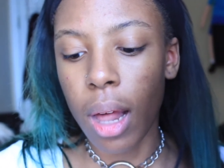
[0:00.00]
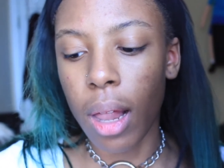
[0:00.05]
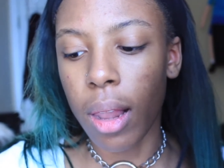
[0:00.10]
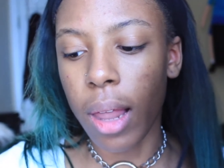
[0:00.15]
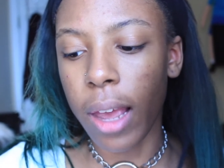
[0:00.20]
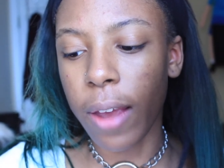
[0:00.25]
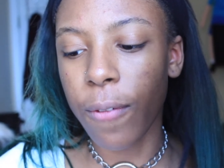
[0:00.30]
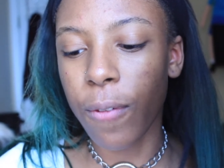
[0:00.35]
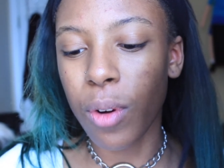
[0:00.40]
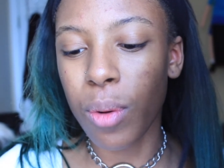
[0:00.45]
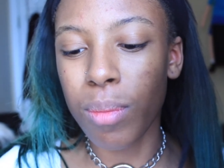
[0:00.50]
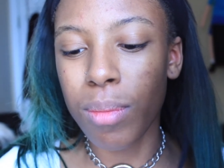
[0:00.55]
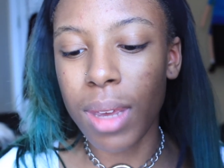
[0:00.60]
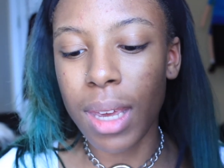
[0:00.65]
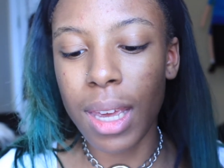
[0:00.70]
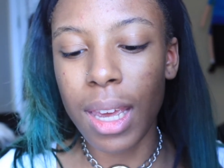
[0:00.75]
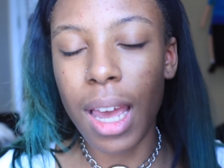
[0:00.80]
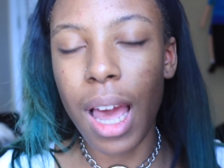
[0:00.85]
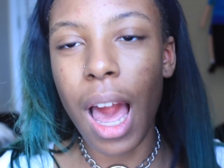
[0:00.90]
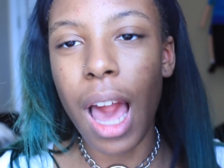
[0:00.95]
Like for
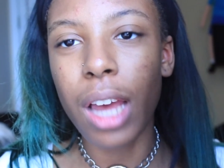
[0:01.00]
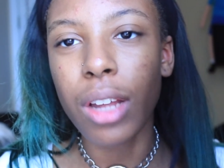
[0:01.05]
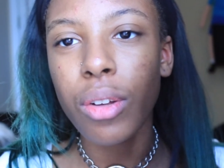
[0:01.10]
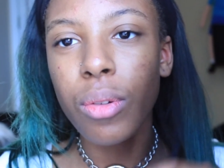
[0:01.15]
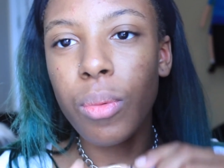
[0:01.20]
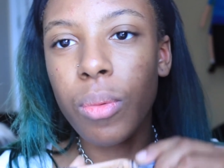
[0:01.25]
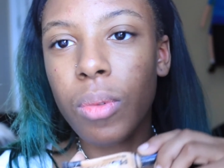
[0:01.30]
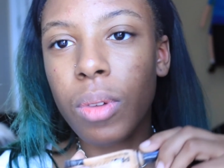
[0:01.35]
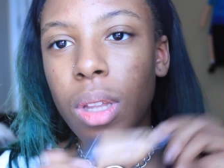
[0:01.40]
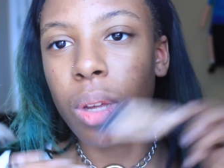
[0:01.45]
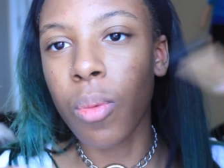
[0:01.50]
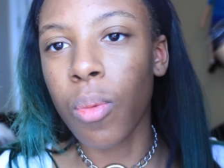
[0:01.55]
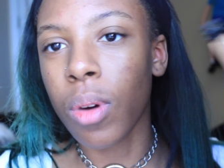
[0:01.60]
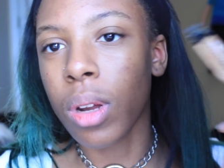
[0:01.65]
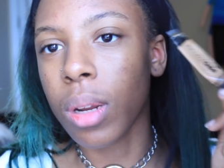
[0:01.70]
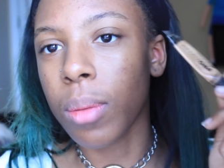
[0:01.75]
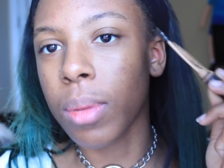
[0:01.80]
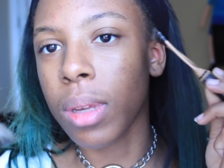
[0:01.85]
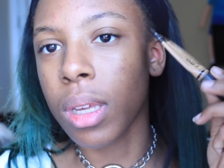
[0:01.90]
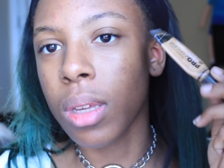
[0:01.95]
me, I don't really
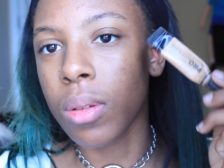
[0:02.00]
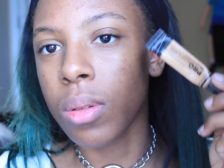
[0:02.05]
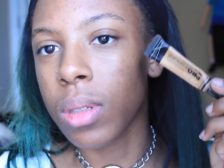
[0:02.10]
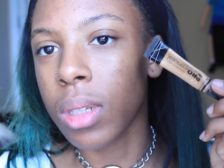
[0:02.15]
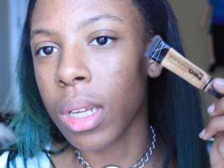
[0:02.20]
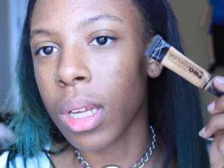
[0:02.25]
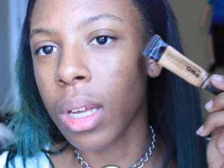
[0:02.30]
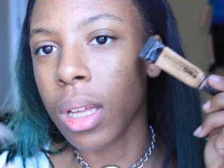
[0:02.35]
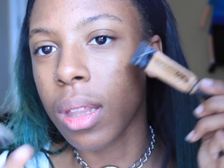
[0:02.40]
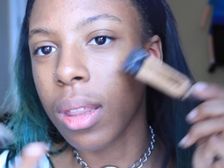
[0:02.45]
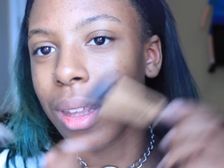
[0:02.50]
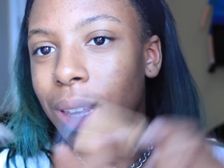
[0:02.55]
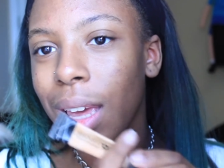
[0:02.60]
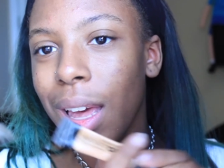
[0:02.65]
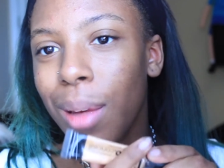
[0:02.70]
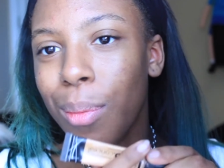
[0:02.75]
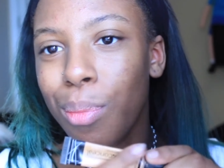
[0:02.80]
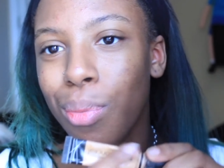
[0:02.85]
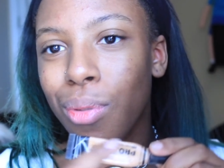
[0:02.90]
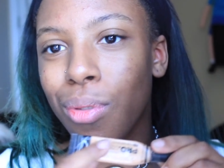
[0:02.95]
want to be using
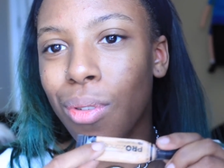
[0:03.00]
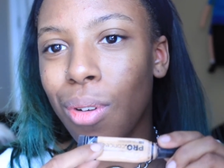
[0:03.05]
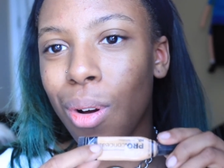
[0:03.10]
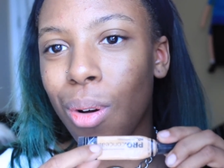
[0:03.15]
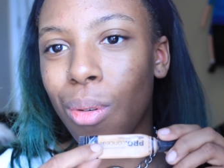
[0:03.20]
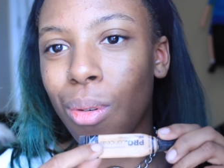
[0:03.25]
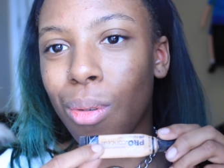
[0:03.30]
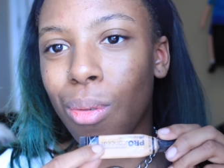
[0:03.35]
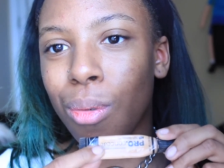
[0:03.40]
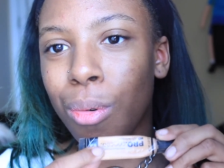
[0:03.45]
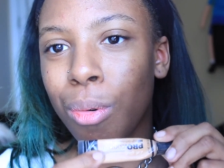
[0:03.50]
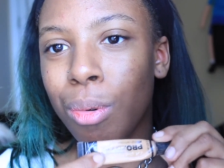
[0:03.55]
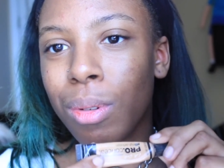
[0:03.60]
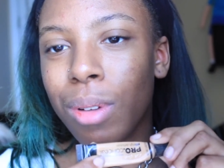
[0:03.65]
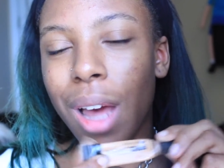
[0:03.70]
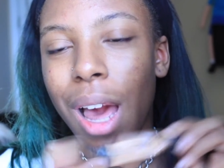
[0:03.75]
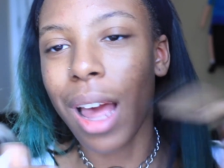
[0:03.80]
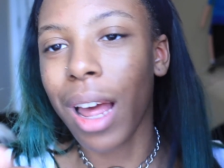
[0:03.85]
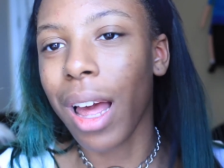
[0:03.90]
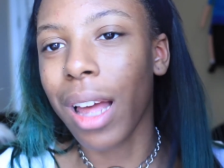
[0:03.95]
the Pro.
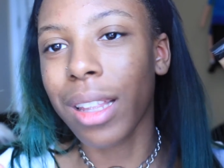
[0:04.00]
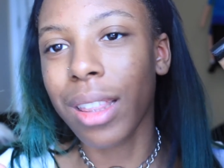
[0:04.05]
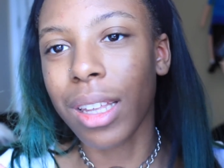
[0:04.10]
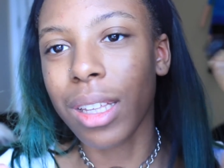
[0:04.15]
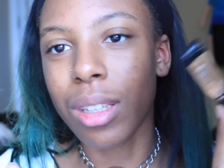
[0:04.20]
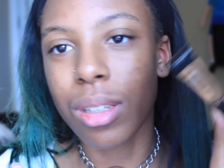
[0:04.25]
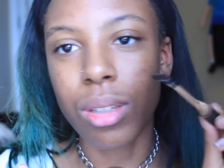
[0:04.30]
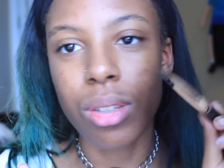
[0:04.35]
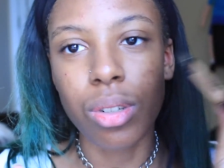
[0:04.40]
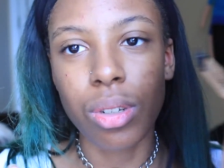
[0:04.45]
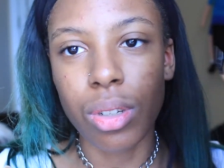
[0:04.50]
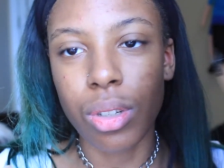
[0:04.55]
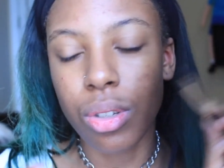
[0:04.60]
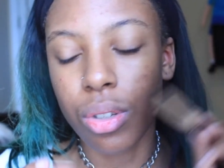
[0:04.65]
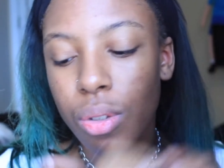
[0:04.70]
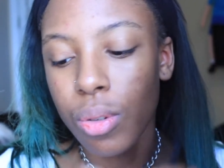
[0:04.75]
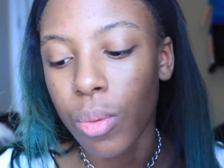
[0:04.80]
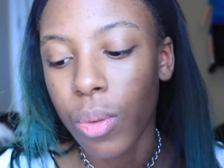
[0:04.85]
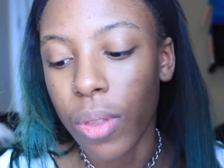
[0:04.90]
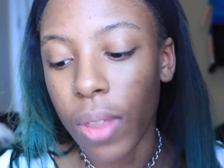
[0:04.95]
I think this is just
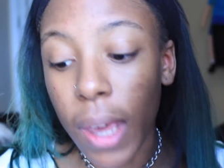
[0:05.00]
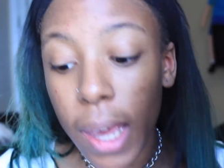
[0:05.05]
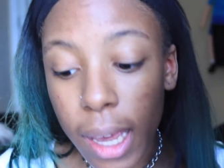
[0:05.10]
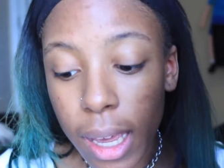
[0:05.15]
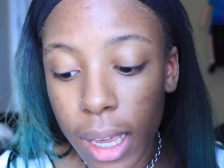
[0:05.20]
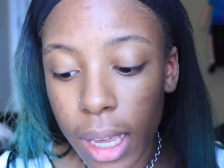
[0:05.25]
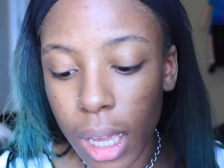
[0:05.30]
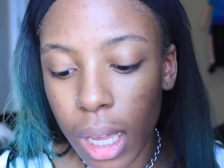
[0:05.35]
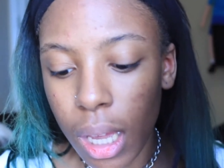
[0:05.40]
too thick